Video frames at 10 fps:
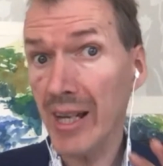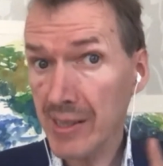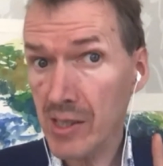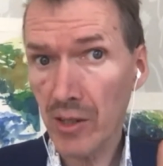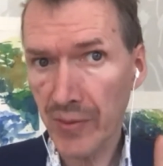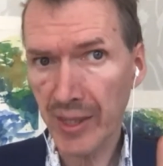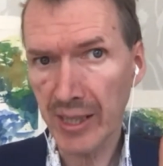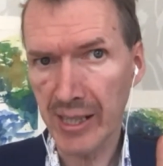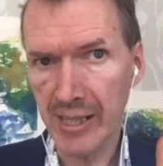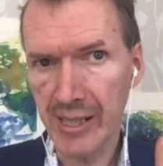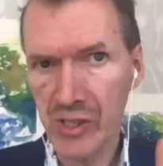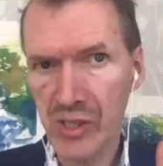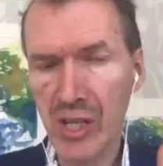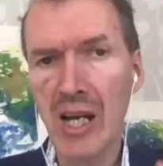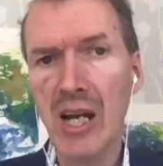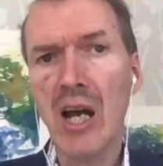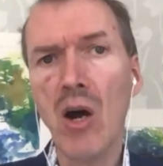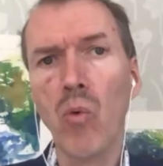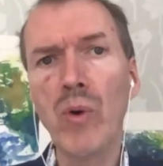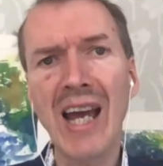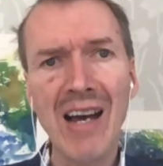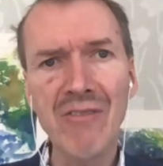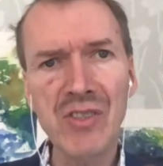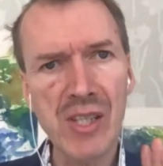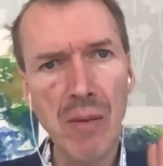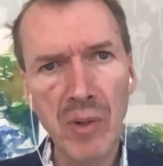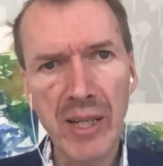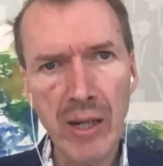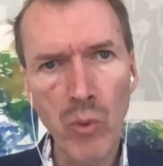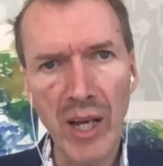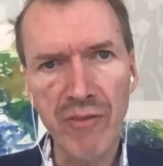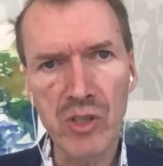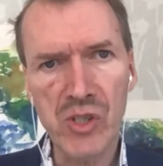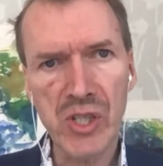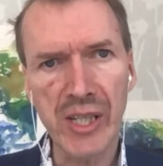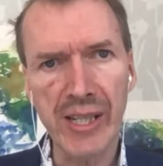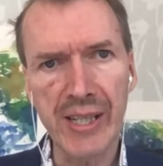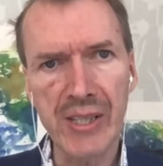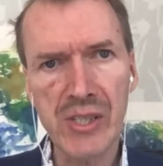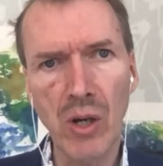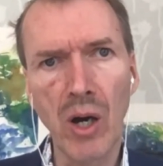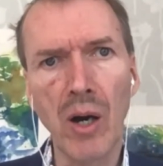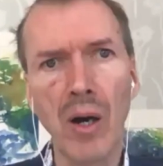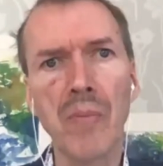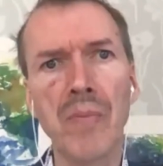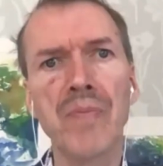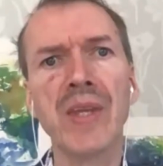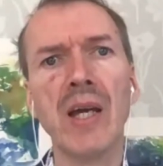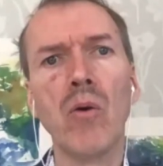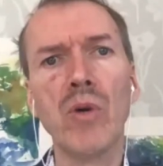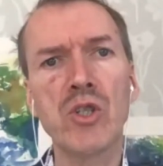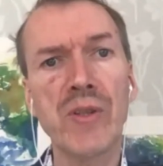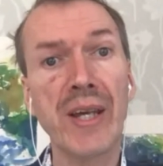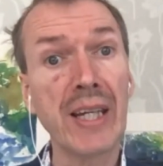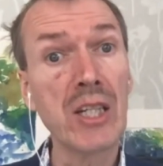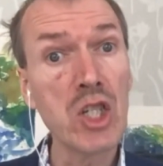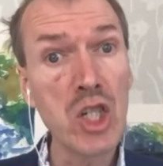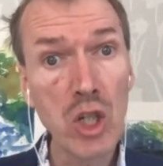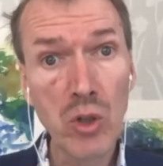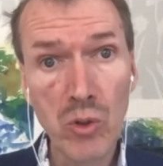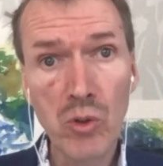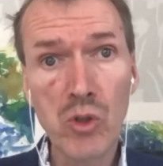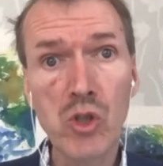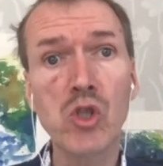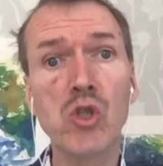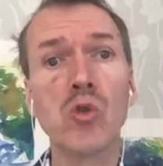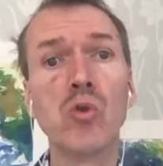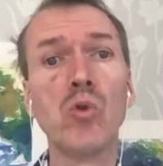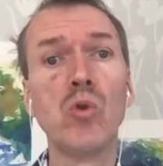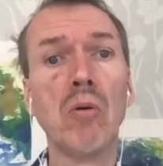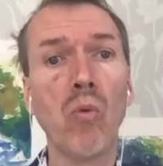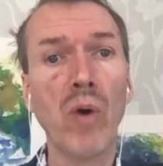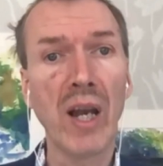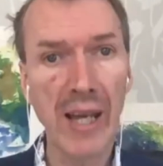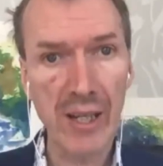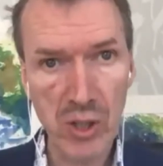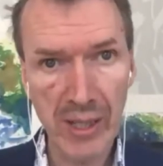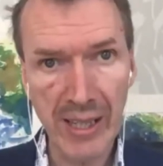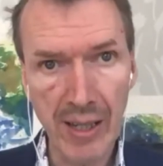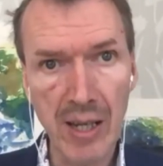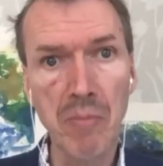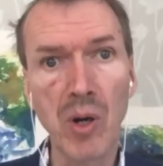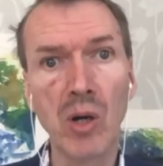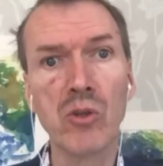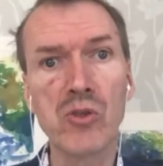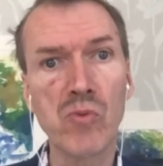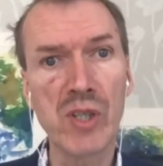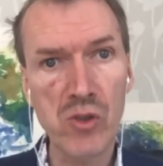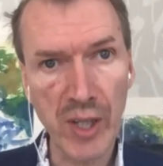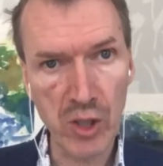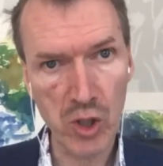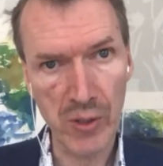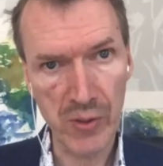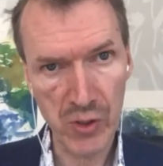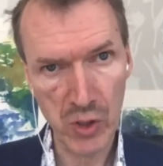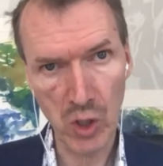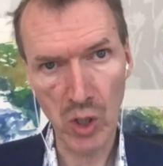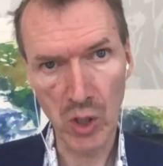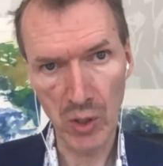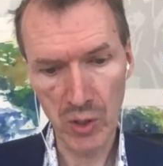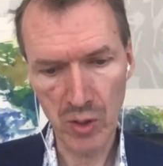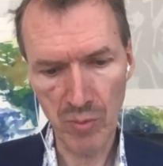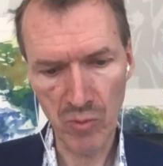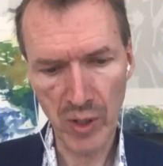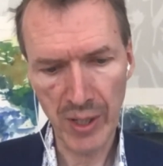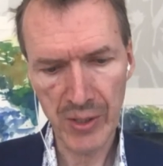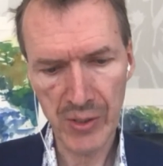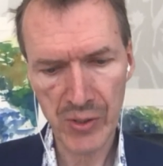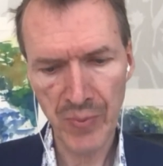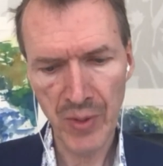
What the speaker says: That's not the case. We have some leeway for states which they can use to, well, actually impose restrictions on human rights.